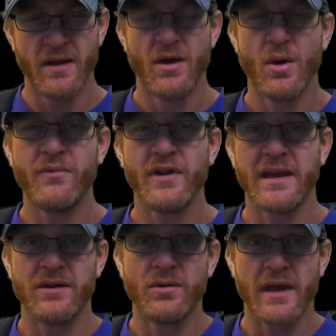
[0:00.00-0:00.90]
hopefully they
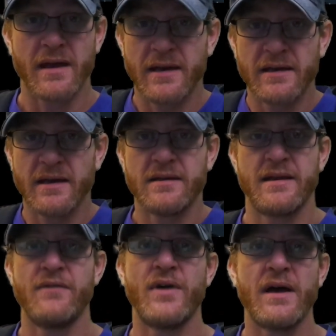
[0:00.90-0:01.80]
do that and
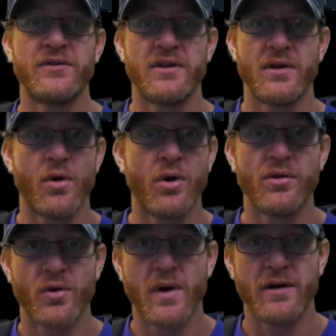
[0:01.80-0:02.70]
give out to all
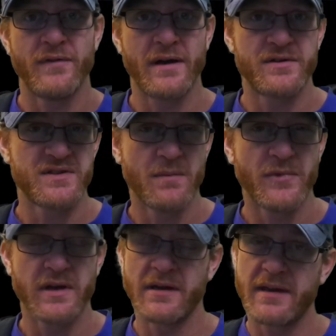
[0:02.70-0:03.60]
the qualifiers
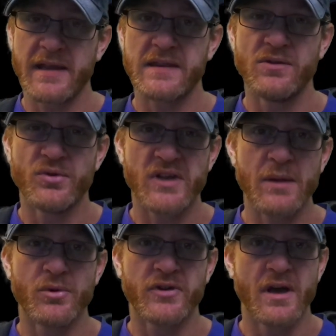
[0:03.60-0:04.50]
something, get new
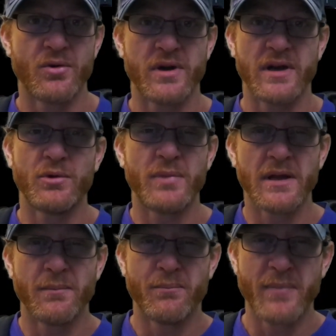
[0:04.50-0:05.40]
stables going. That would be
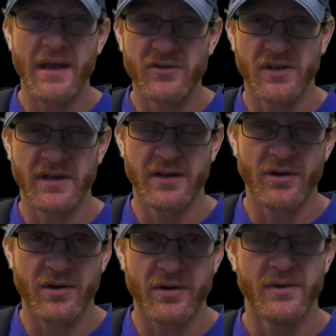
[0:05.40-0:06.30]
amazing to
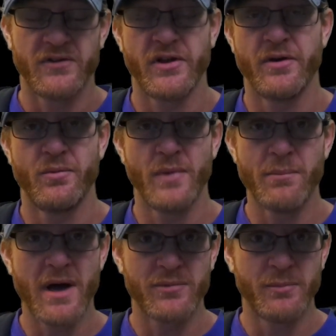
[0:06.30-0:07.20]
hear. So
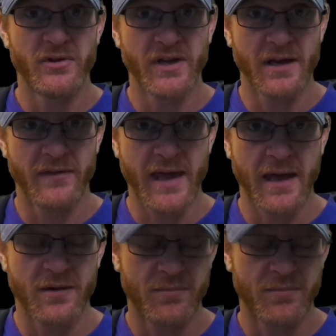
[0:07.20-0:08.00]
I'm optimistic on that.